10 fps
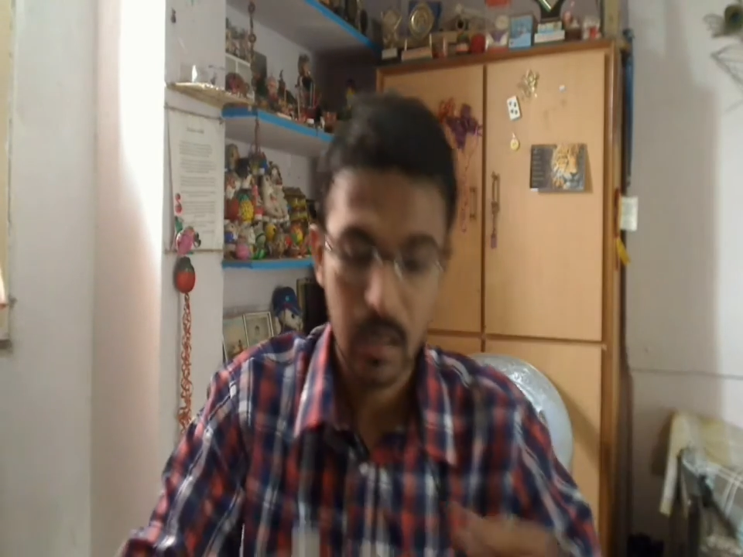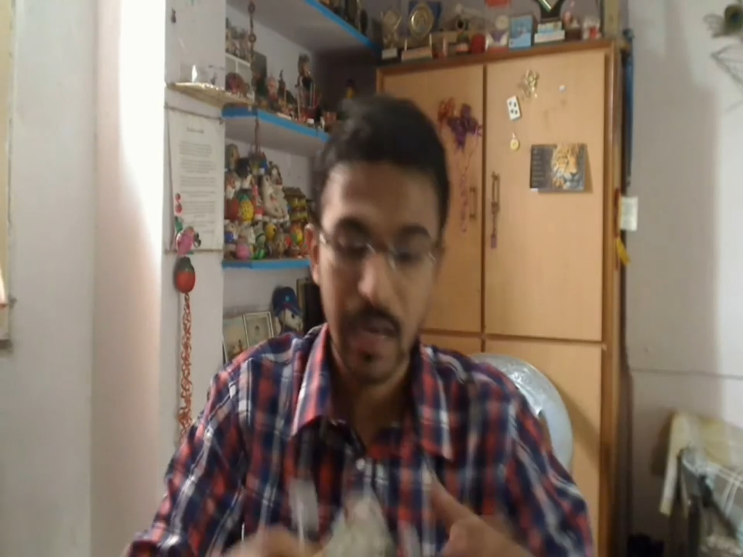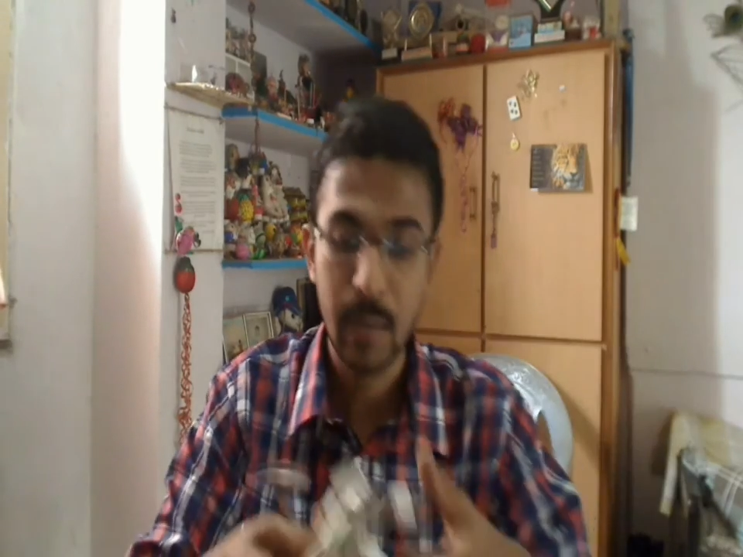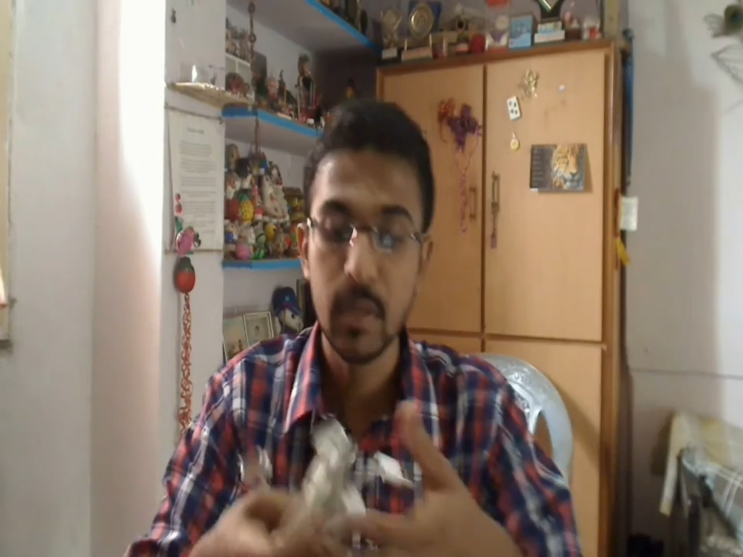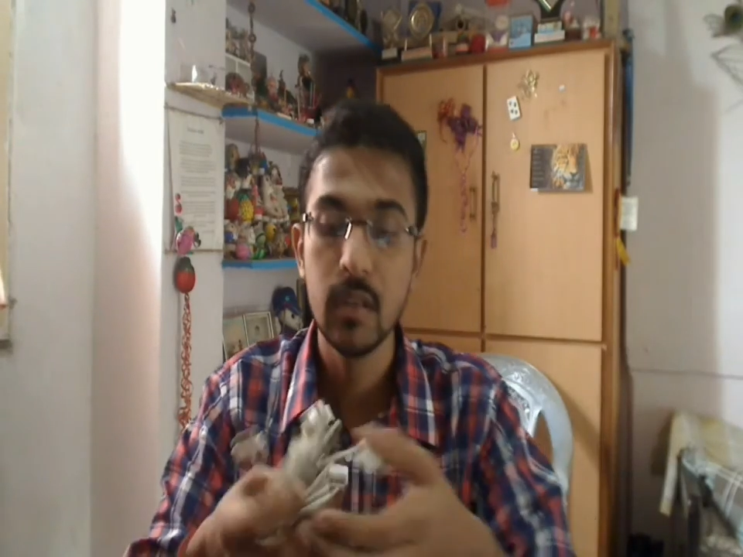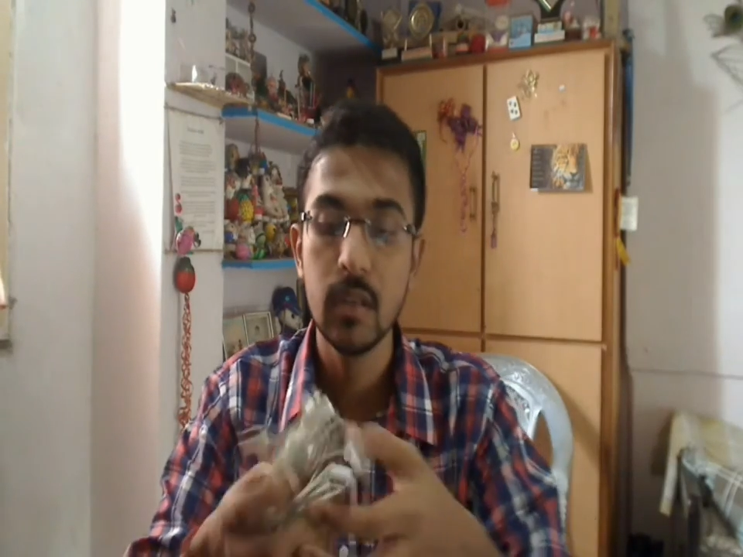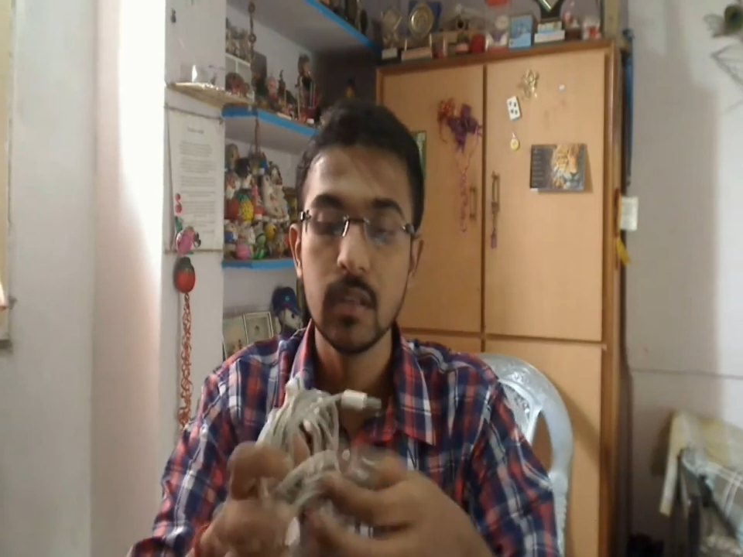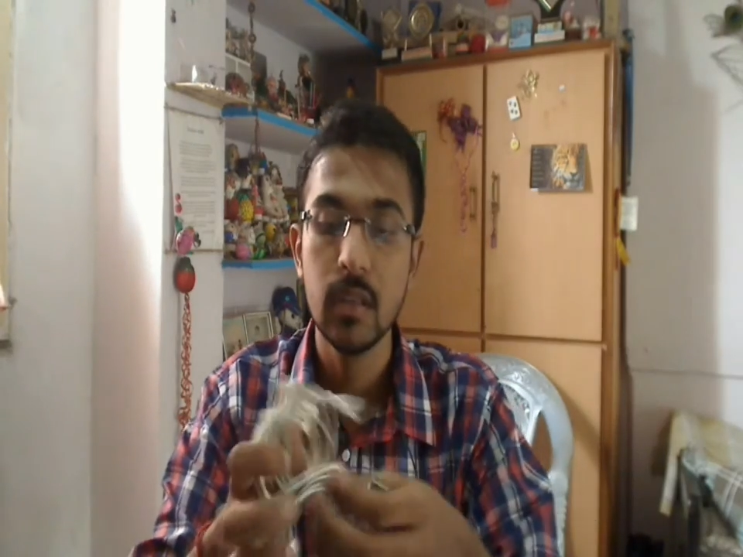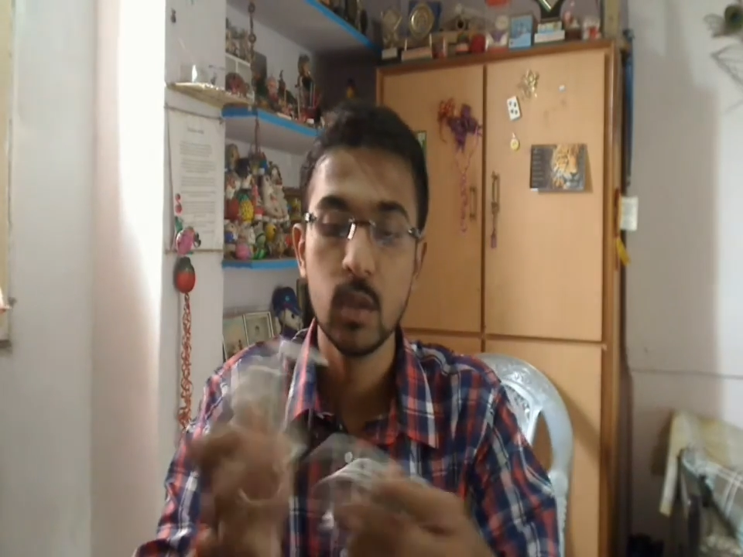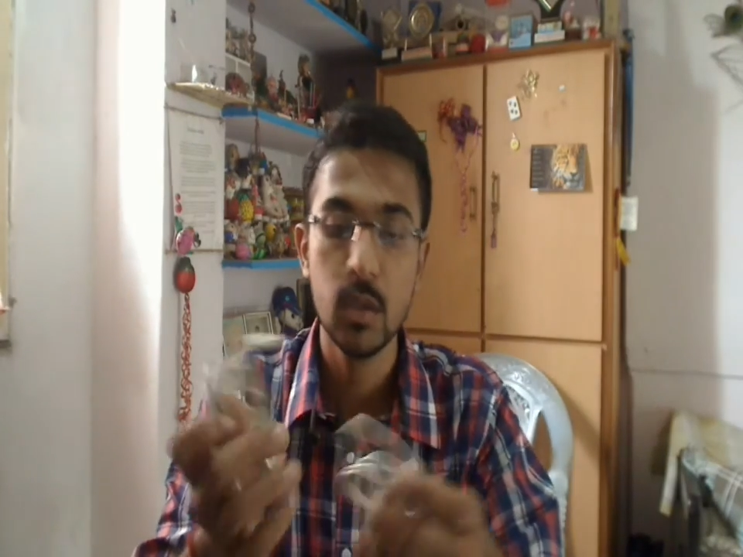Apple
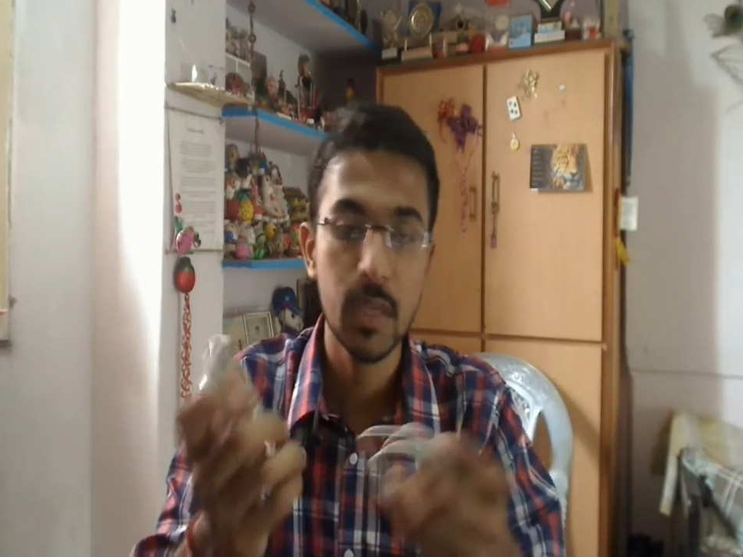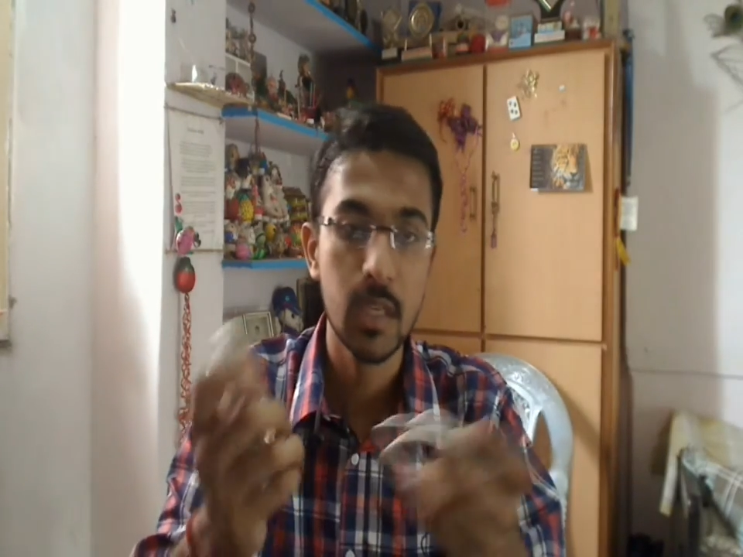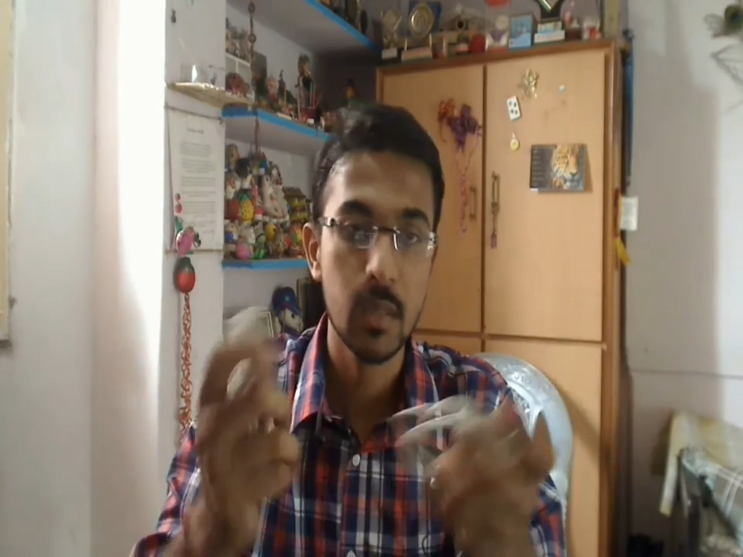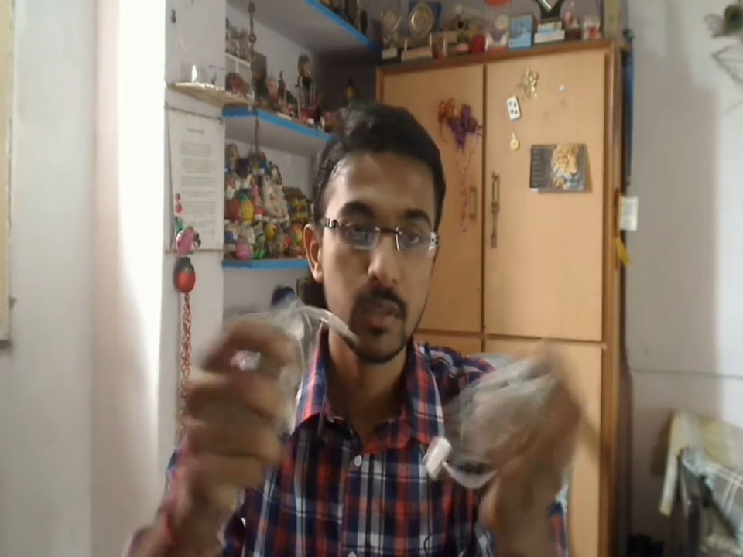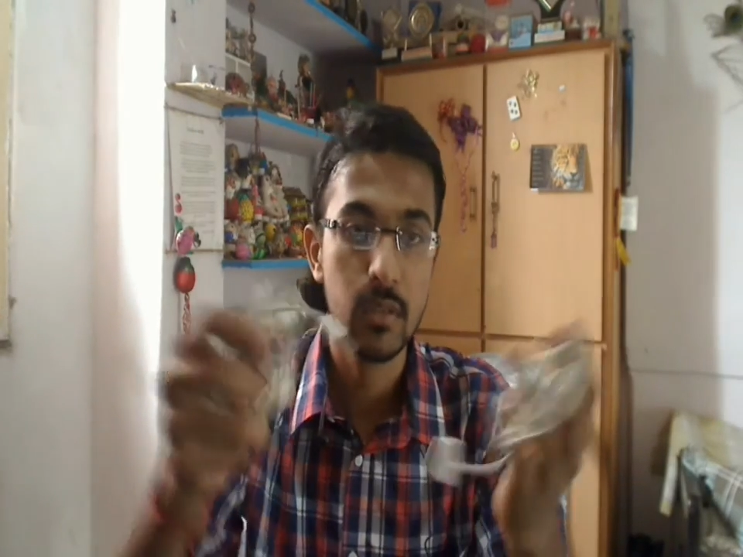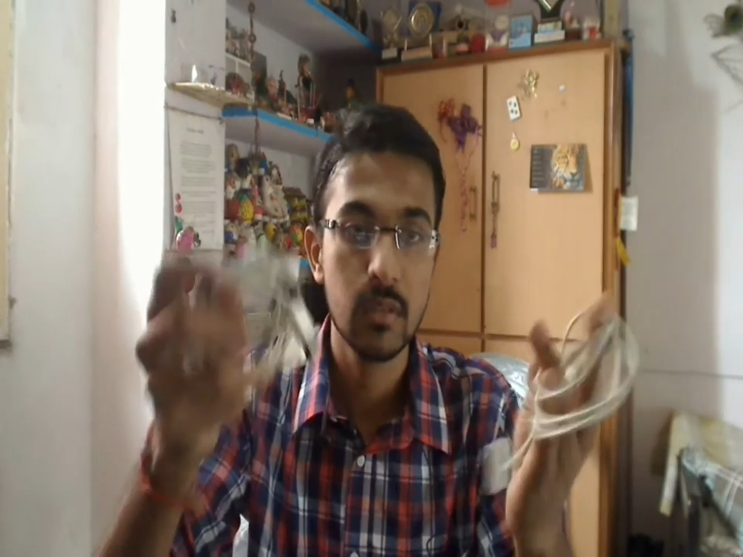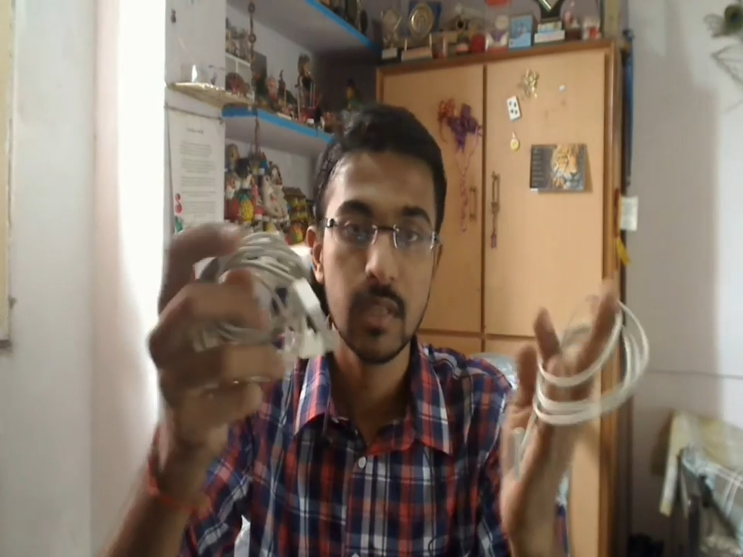USB cables.